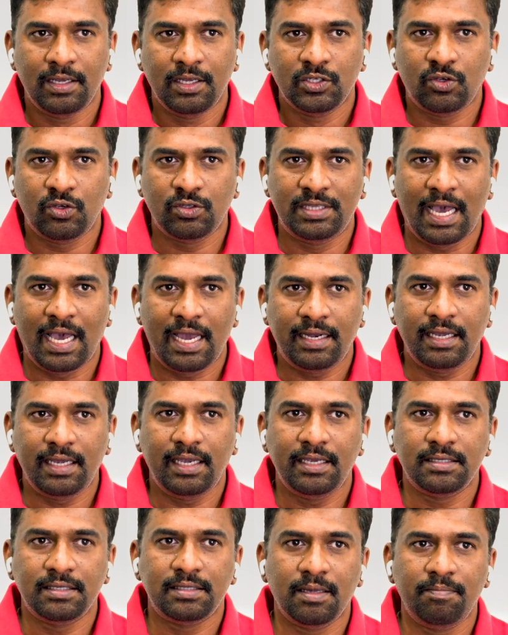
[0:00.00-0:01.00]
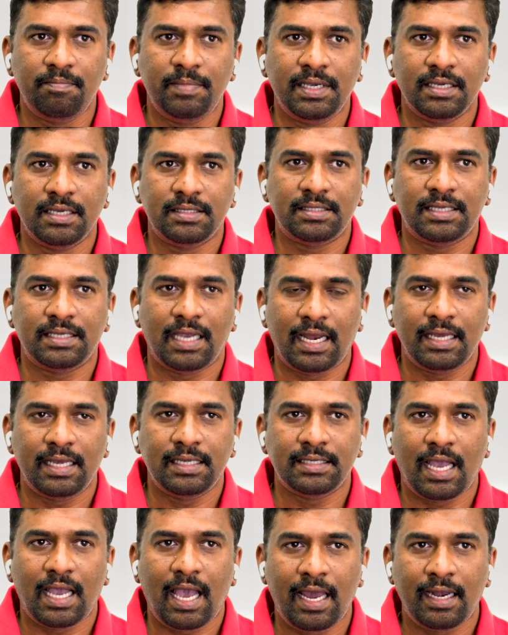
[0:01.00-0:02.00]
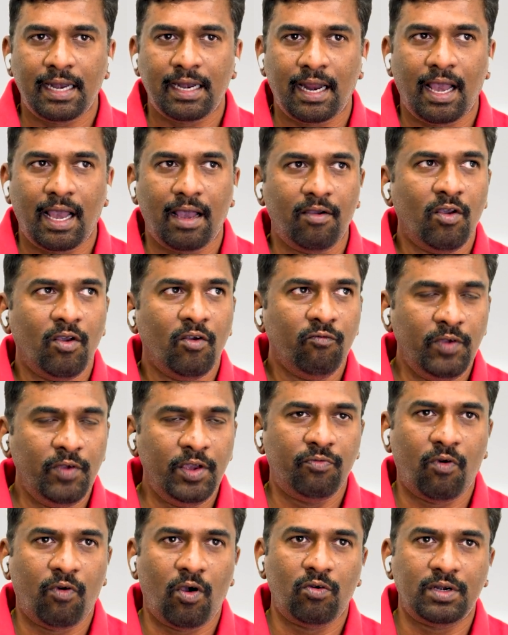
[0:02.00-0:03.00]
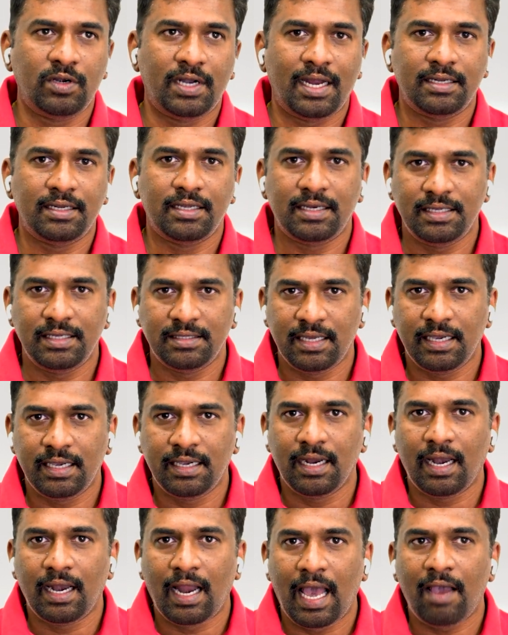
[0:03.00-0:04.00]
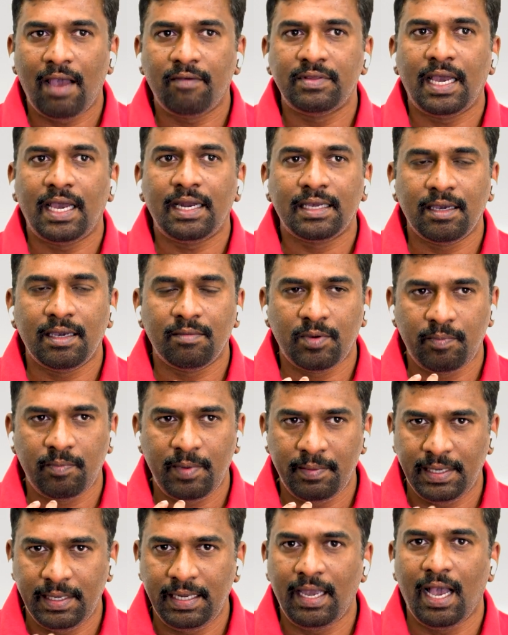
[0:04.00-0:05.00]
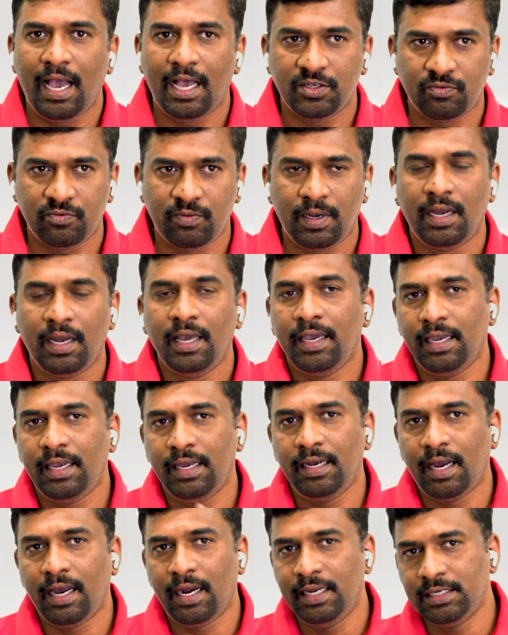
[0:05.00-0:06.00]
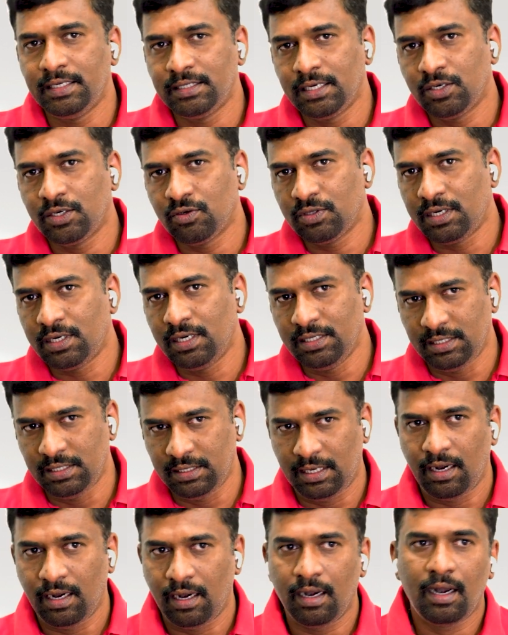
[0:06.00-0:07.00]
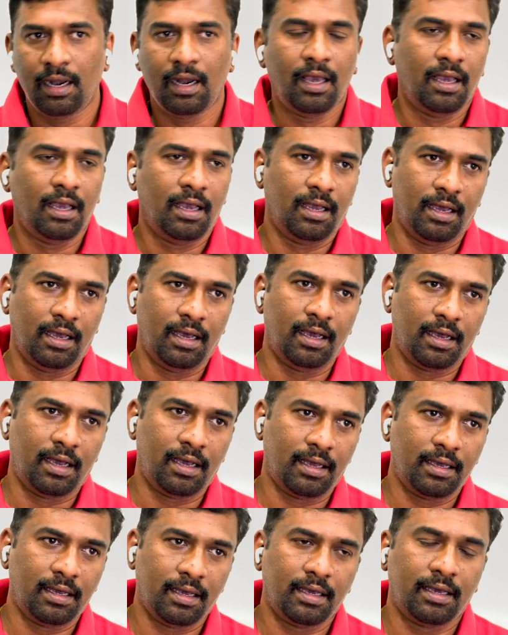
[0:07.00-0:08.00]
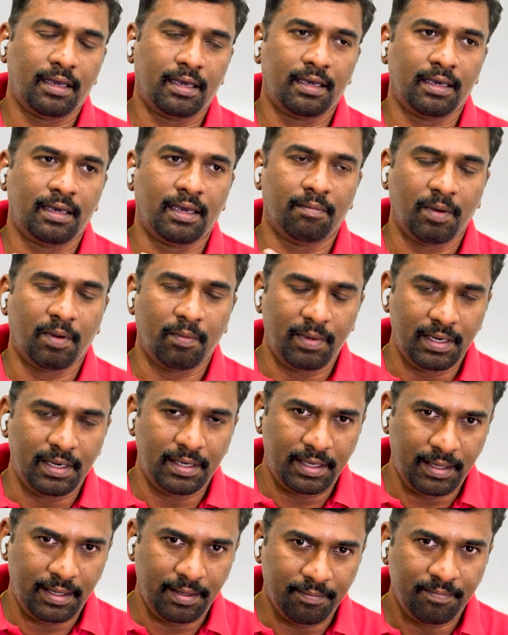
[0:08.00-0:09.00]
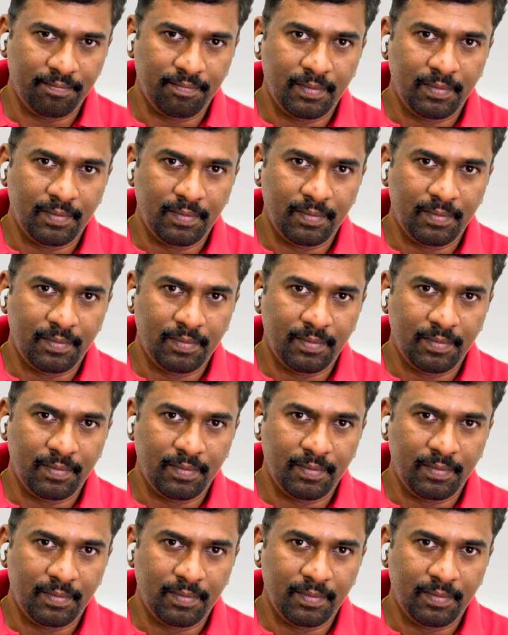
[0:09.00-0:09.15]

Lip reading: So that is the biggest challenge, and we found that the Recycle have that capability as well, in addition to the digital capability.